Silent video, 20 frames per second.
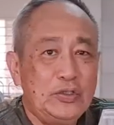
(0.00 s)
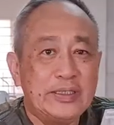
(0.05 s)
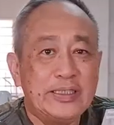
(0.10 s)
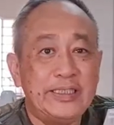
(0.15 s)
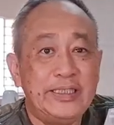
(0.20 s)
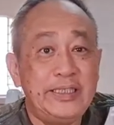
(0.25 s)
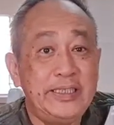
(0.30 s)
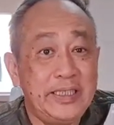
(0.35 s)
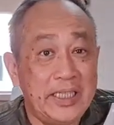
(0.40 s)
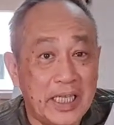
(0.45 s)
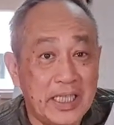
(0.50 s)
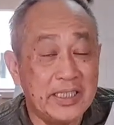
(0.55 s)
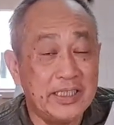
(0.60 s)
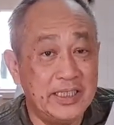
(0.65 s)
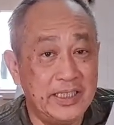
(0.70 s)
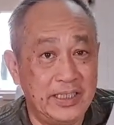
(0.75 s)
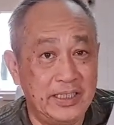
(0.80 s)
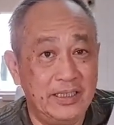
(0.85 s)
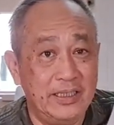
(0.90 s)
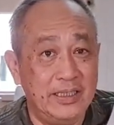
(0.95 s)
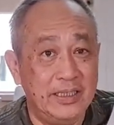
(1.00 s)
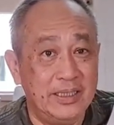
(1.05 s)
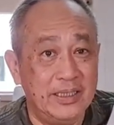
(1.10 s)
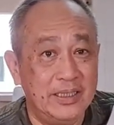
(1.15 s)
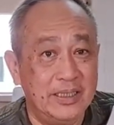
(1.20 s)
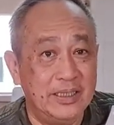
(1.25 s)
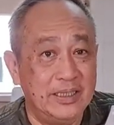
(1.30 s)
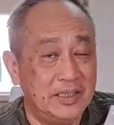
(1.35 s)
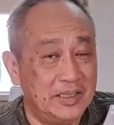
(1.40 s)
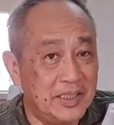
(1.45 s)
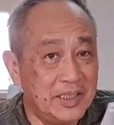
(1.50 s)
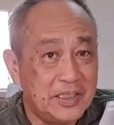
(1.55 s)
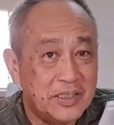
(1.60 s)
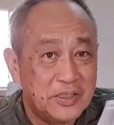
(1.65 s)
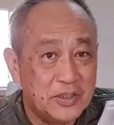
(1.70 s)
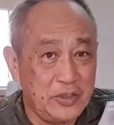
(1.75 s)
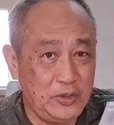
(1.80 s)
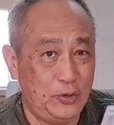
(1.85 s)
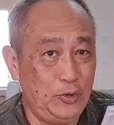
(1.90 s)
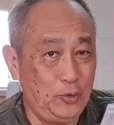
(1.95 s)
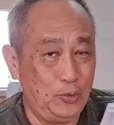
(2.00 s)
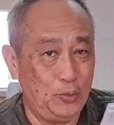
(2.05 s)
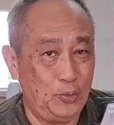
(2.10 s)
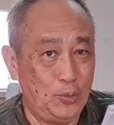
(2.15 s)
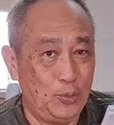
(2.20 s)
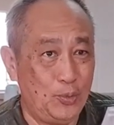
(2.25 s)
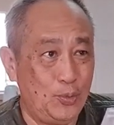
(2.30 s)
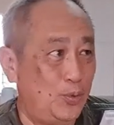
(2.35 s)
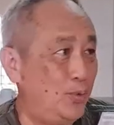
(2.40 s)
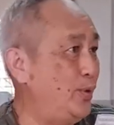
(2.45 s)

see nothing, just you